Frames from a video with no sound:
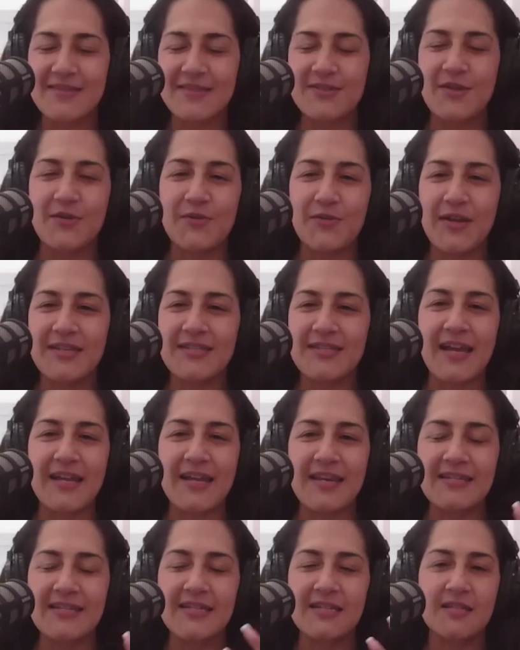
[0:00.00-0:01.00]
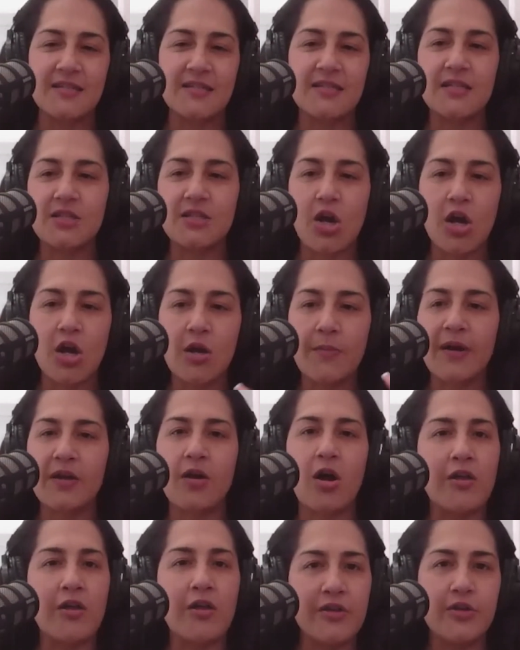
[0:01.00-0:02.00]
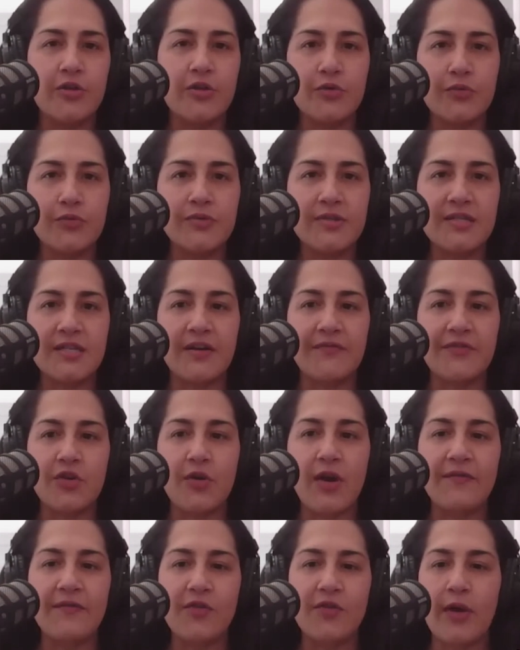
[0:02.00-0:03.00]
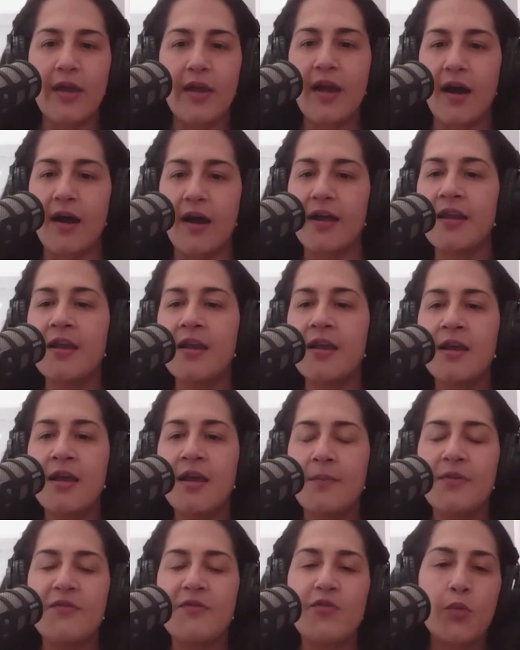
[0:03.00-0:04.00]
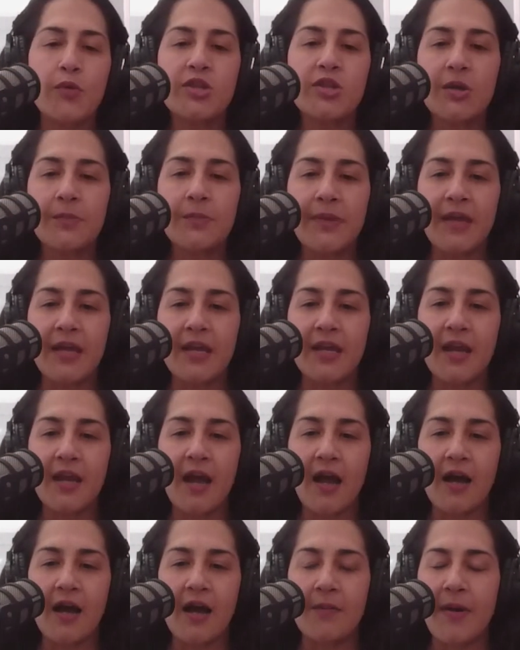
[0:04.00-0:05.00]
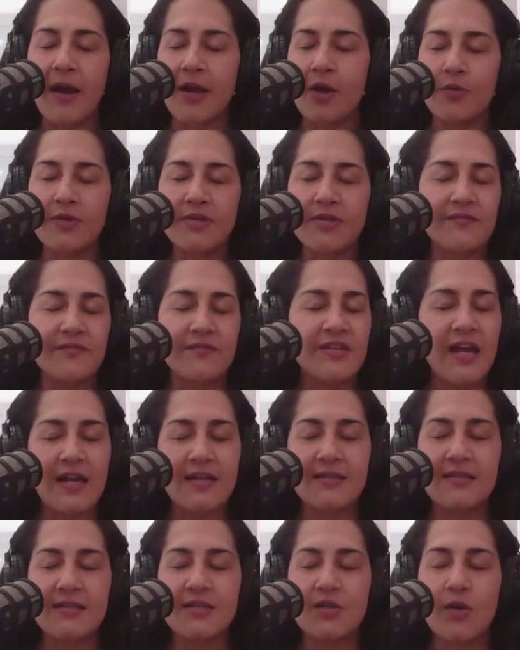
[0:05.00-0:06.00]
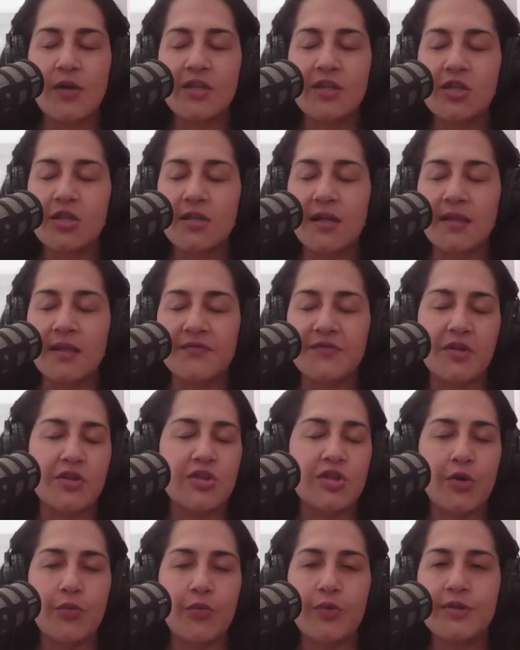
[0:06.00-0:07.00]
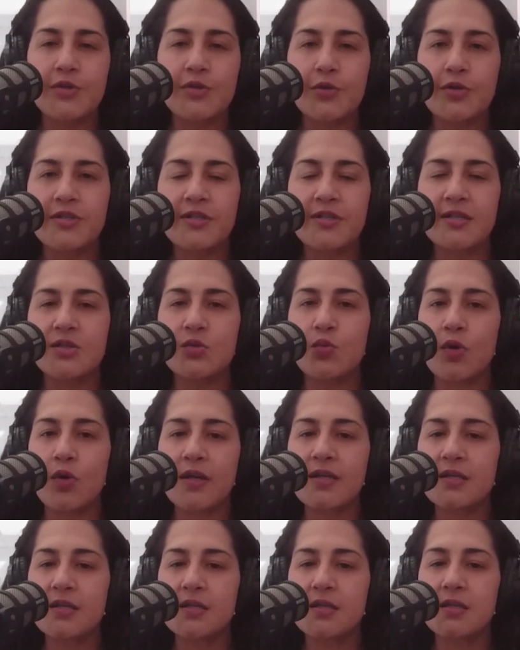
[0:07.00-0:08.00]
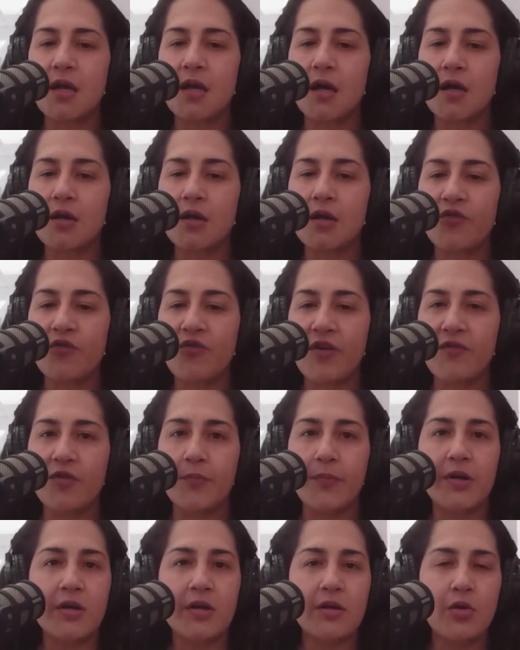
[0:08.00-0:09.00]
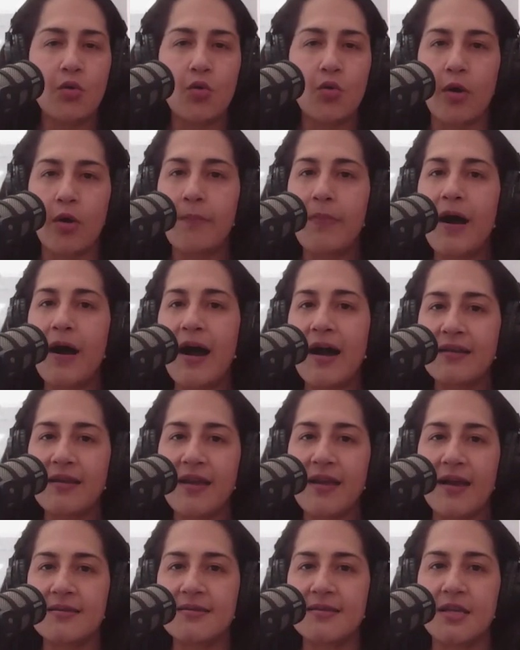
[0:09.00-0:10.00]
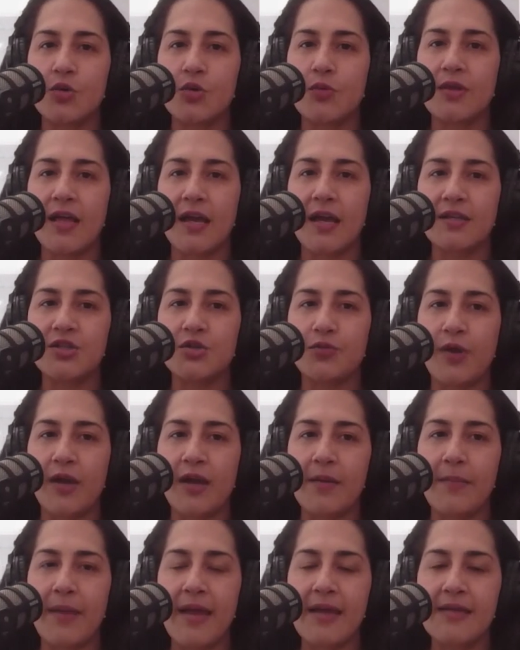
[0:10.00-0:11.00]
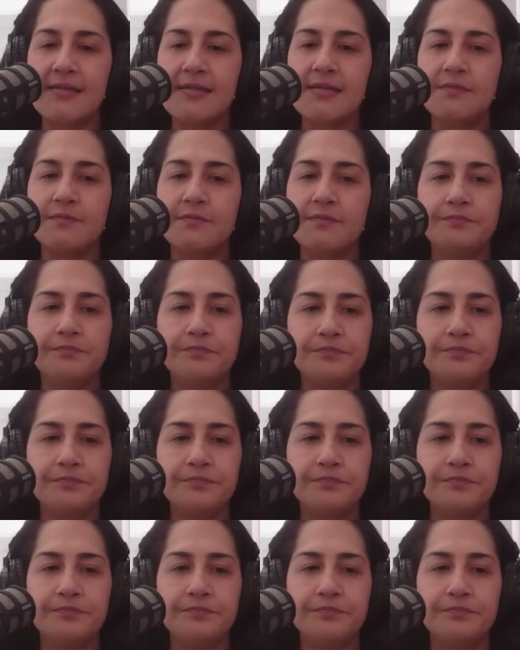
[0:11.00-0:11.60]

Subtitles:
it's so exciting to talk about all the new stuff you have going on. Before we jump in, I always love to ask this question. I love to share resources. What is your favorite book or a podcast that you would like to recommend?